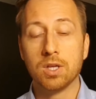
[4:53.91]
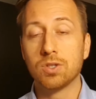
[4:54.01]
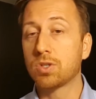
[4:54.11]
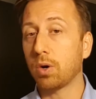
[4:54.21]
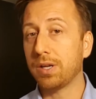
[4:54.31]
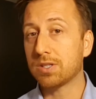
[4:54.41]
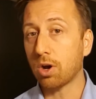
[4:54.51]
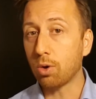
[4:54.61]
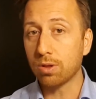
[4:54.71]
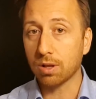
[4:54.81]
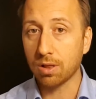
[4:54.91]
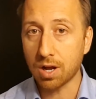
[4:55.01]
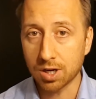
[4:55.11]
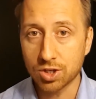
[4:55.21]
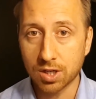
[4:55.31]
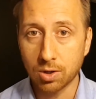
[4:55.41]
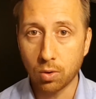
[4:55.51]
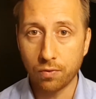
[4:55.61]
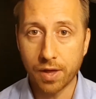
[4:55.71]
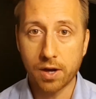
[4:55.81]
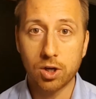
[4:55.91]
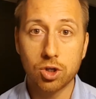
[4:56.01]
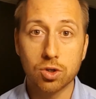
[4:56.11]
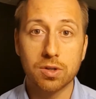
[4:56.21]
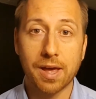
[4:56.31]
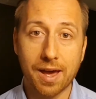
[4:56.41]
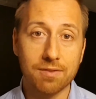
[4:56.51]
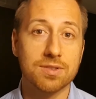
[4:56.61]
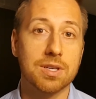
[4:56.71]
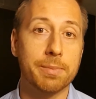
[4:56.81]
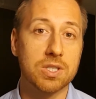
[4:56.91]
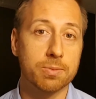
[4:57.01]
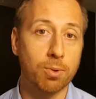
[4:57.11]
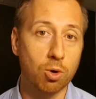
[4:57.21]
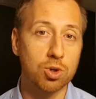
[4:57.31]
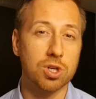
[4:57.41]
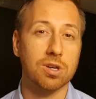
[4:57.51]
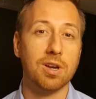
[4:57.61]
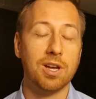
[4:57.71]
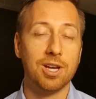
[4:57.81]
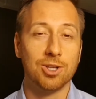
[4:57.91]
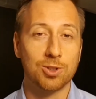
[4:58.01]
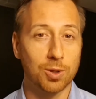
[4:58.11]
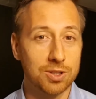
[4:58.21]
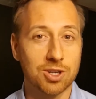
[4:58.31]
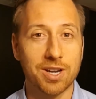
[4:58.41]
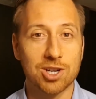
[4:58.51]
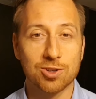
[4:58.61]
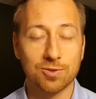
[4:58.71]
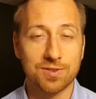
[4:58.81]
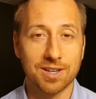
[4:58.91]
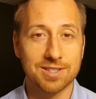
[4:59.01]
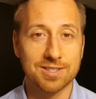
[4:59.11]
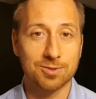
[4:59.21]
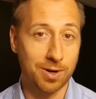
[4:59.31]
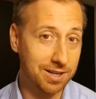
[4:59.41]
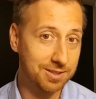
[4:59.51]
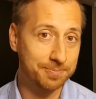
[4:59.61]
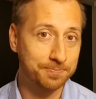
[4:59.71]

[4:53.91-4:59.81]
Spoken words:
So it's only logical that you should have some exposure to international funds, right?